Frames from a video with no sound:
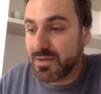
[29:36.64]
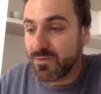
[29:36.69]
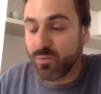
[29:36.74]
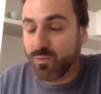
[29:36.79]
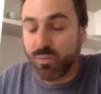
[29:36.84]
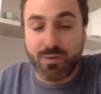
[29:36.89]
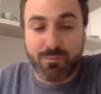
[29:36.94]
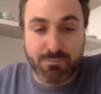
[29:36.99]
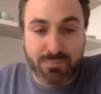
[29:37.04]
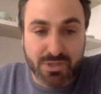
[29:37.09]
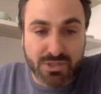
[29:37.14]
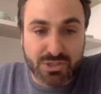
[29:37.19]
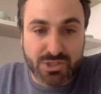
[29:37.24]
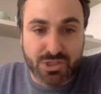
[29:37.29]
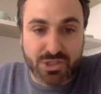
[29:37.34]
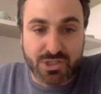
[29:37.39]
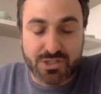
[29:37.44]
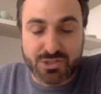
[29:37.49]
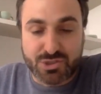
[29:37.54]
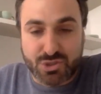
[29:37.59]

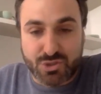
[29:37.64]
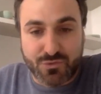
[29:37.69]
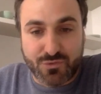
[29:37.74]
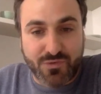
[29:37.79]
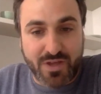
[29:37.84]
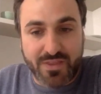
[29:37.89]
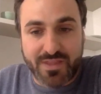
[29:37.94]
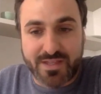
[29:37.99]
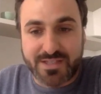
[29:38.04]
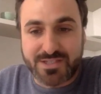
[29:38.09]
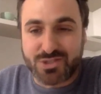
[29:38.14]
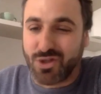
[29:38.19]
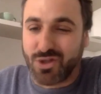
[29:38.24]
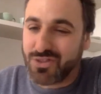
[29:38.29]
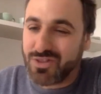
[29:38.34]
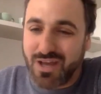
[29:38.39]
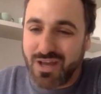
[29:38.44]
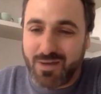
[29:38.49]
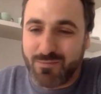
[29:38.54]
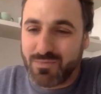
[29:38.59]
Wimbledon and stuff like this. Not
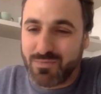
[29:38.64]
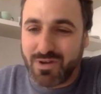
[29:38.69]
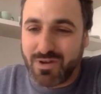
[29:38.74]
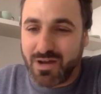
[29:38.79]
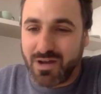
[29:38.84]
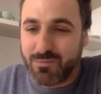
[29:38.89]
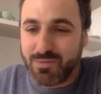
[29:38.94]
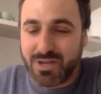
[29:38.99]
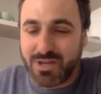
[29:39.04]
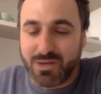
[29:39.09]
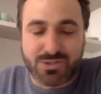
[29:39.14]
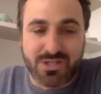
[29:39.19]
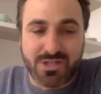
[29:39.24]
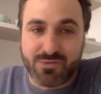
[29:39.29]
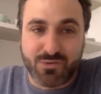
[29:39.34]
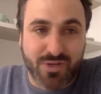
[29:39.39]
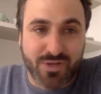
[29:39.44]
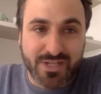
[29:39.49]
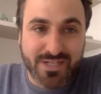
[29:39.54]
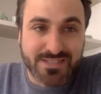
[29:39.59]
that I mean, I was never
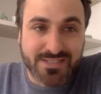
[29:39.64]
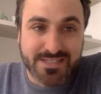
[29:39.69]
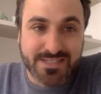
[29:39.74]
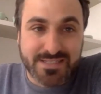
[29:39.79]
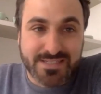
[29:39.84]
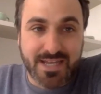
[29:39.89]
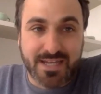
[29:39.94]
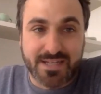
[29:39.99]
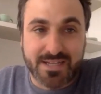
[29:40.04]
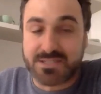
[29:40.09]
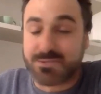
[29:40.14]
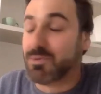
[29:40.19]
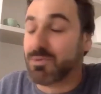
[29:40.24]
really into tennis,